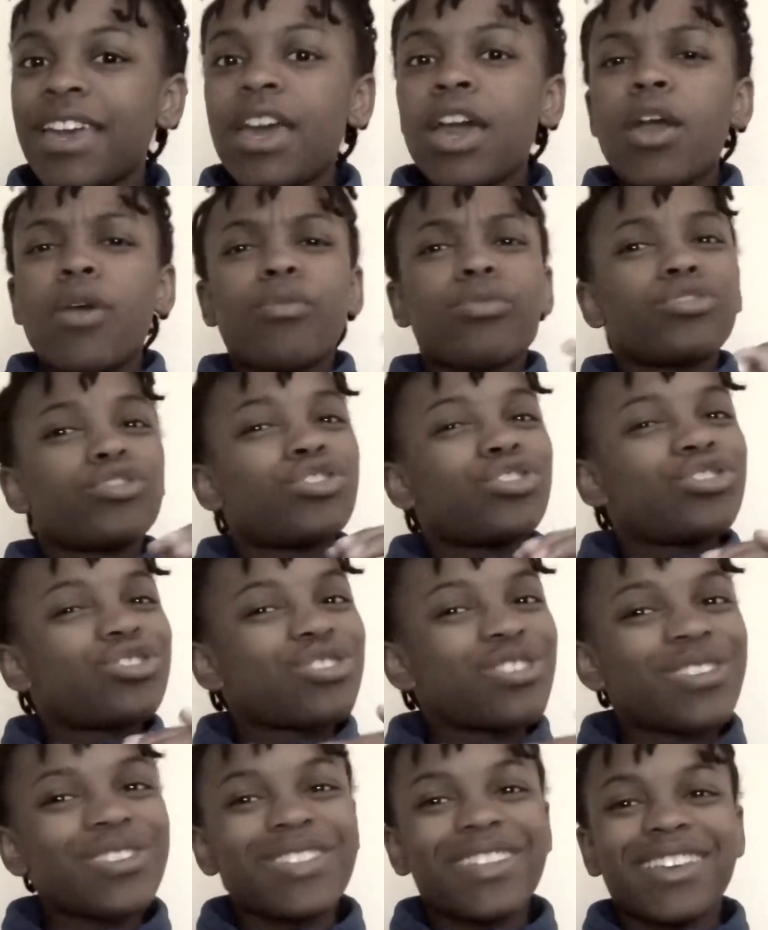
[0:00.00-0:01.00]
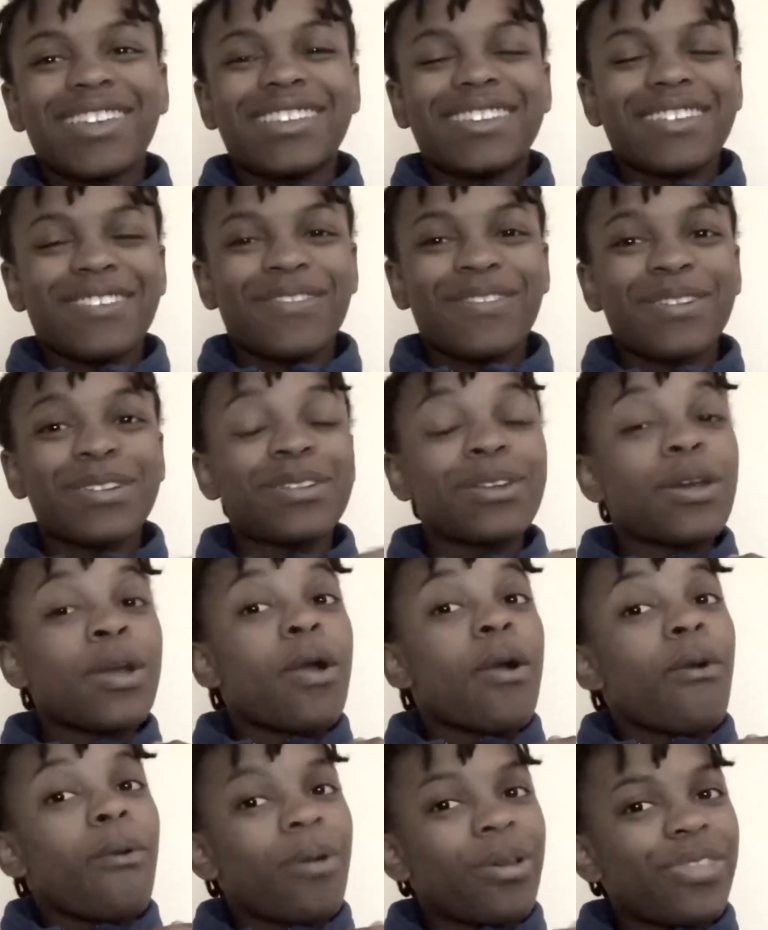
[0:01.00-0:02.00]
were certainly different
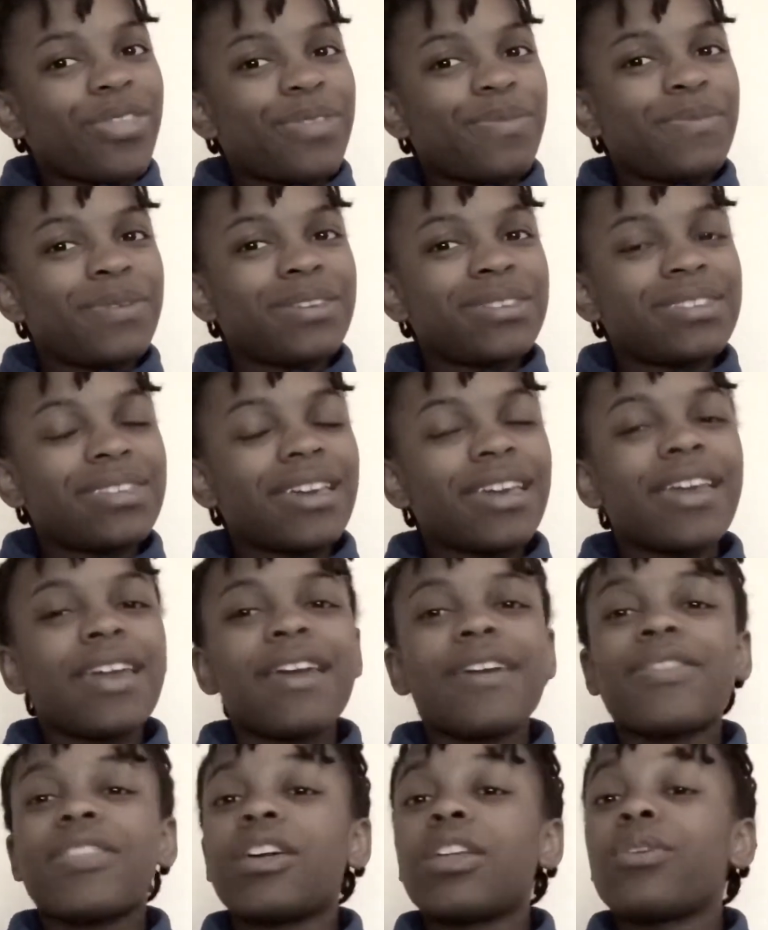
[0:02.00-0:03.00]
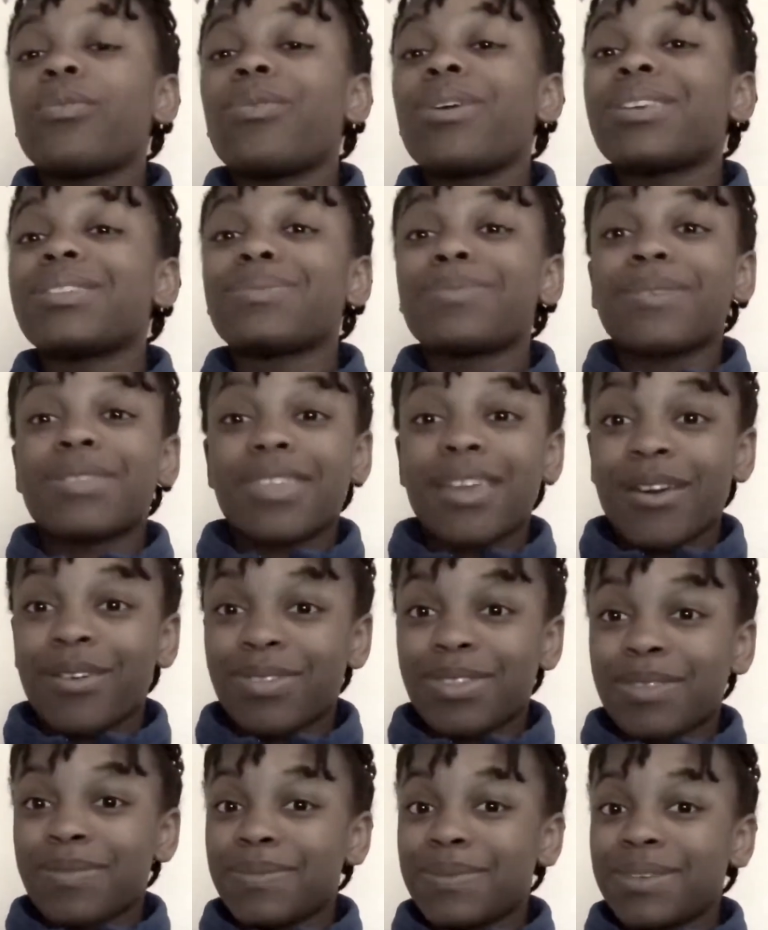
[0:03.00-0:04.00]
with the music than it was
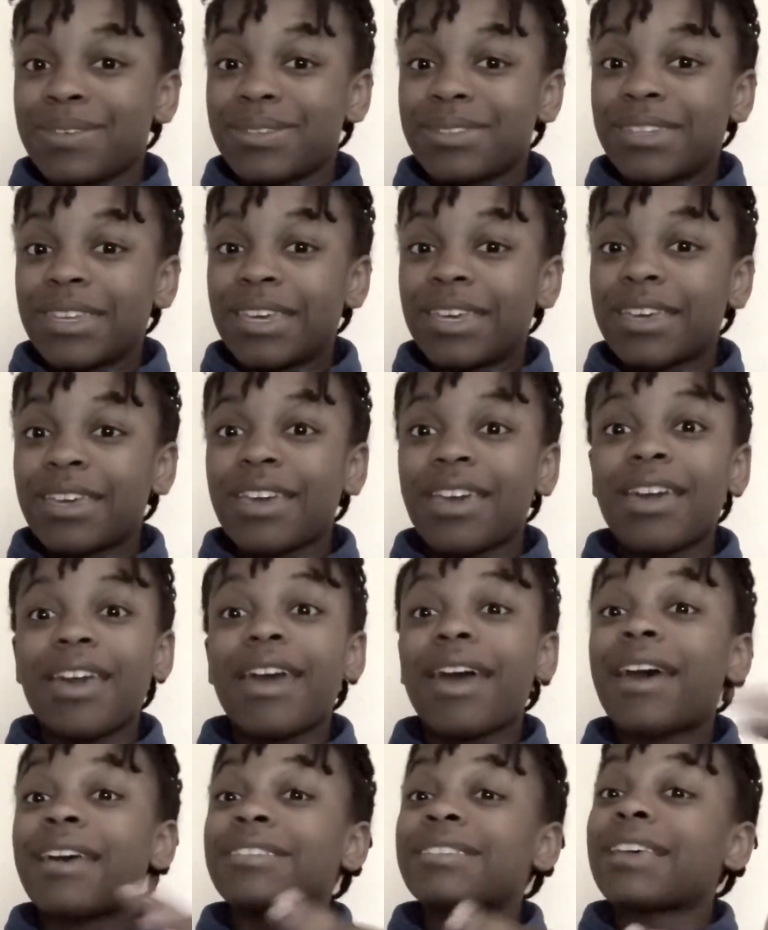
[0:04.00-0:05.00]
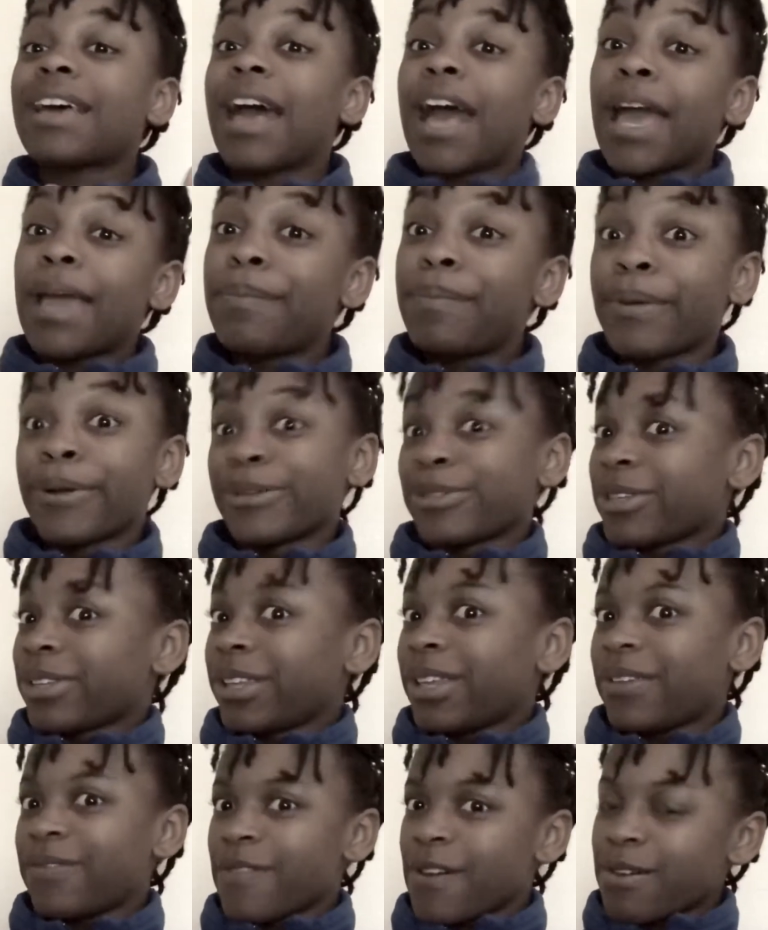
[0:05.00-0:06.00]
without the music, as I
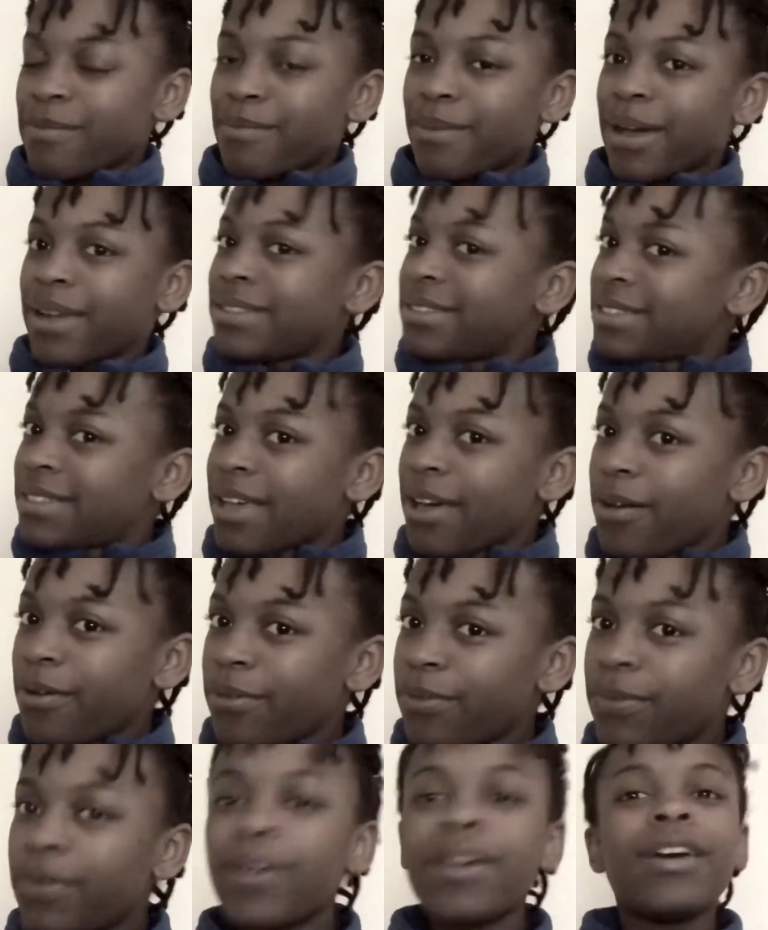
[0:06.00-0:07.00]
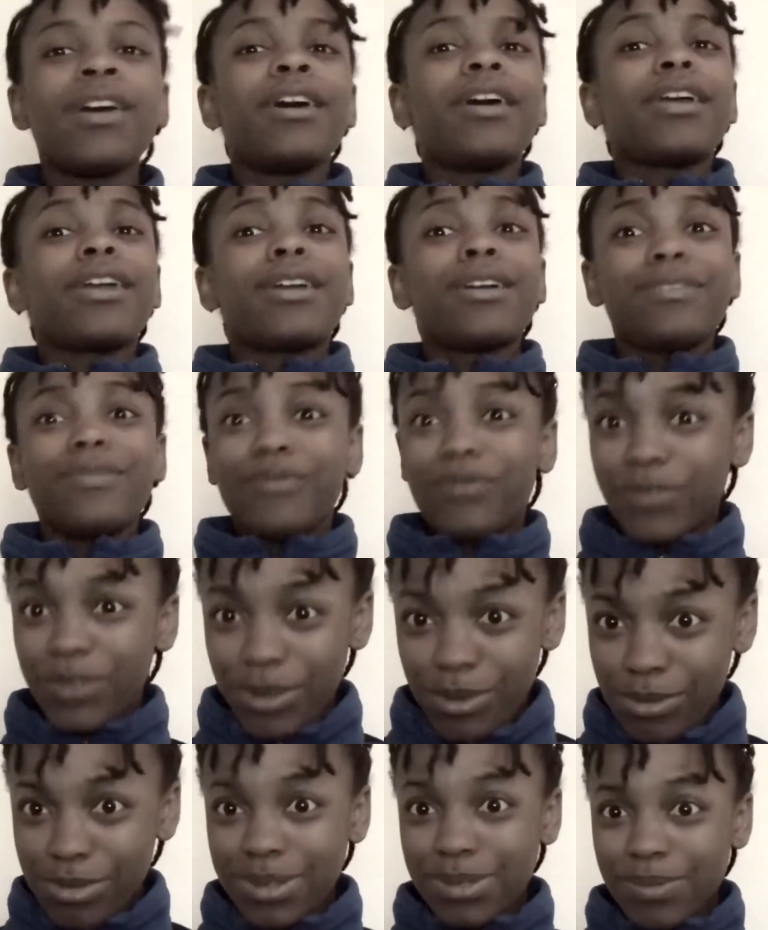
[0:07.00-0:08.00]
personally found myself
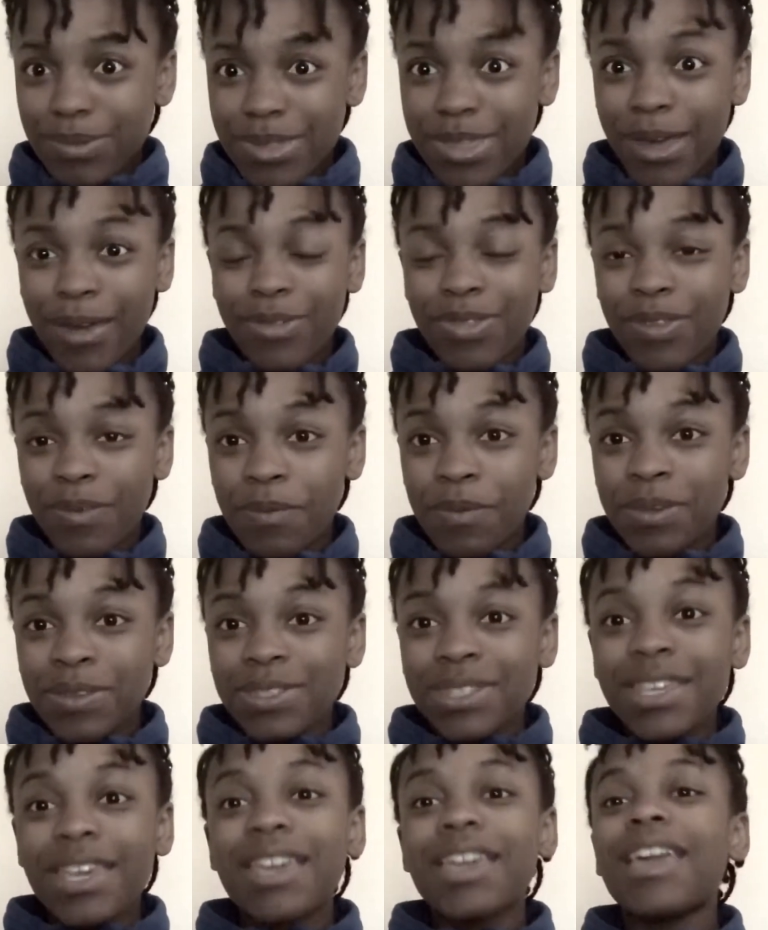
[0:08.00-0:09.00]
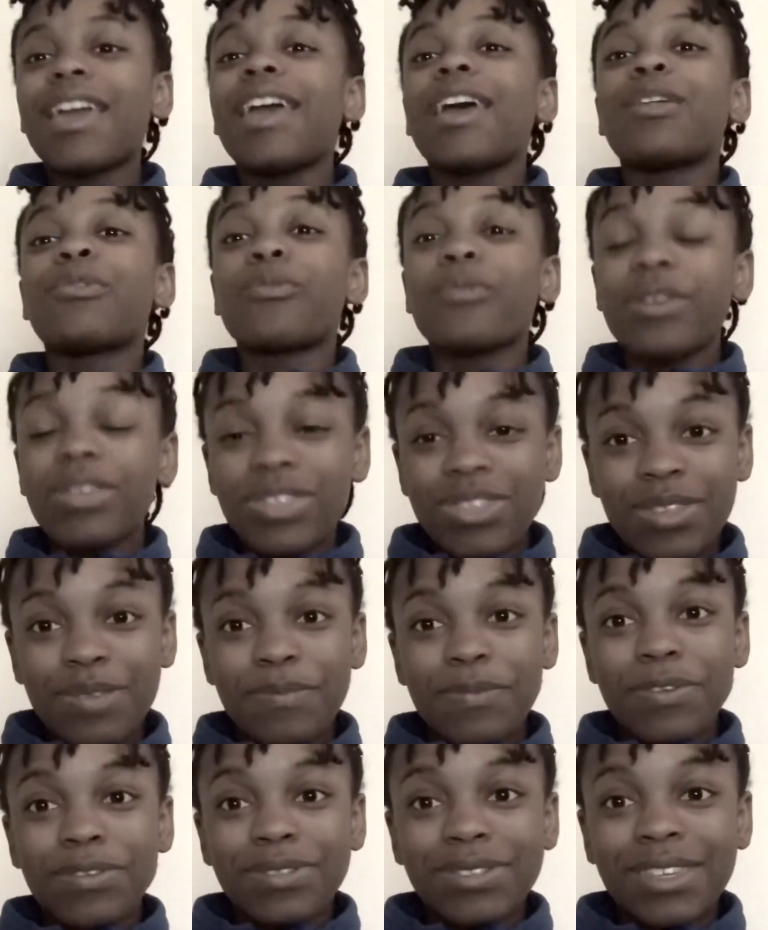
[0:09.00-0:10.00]
confused without the music, and with the
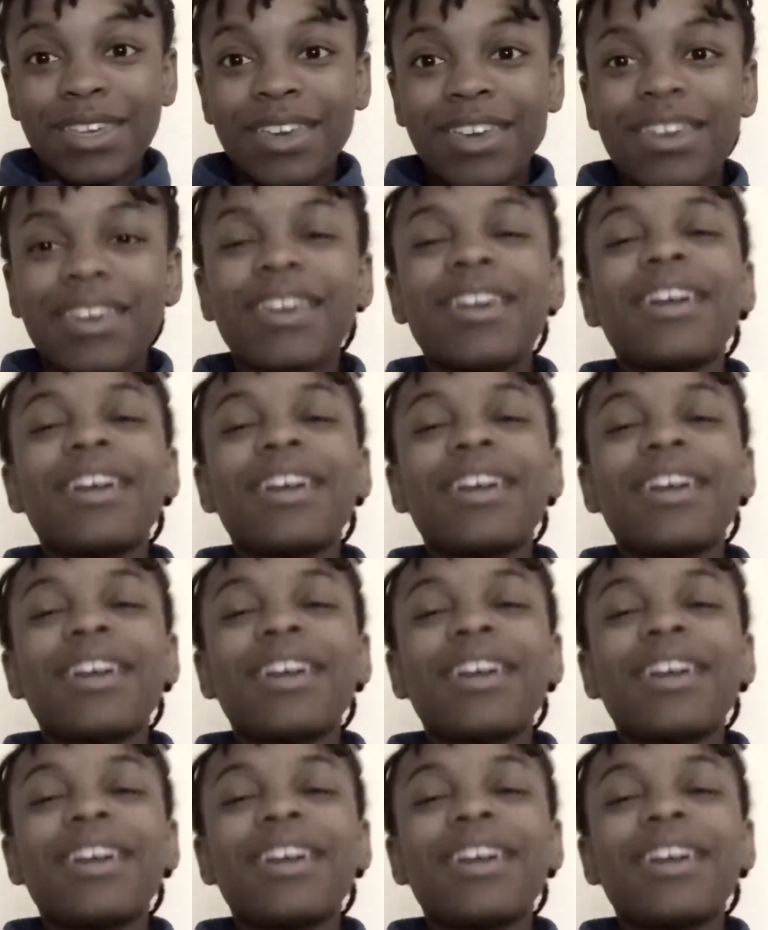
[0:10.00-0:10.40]
music